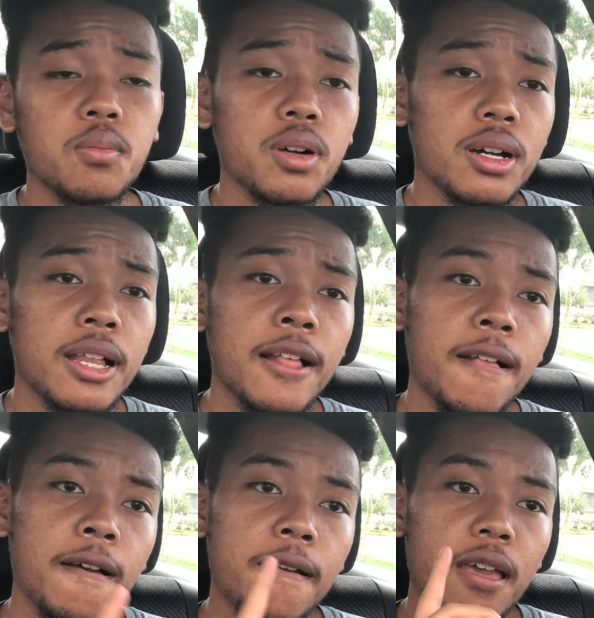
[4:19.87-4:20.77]
But
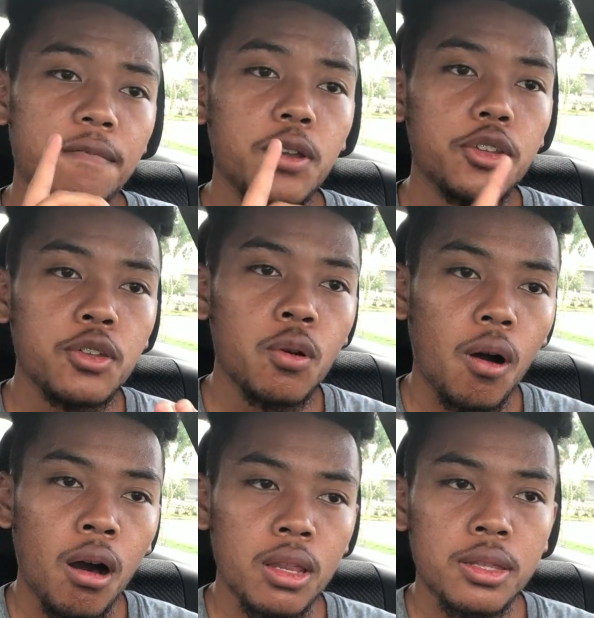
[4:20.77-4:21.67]
if you do
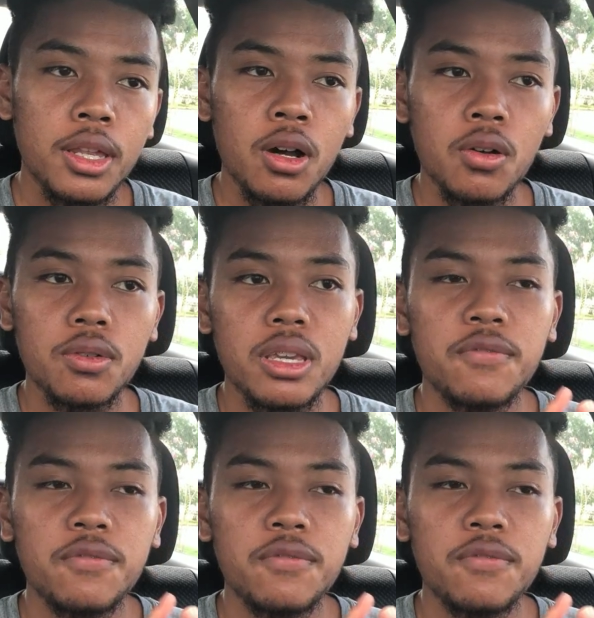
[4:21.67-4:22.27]
all of those,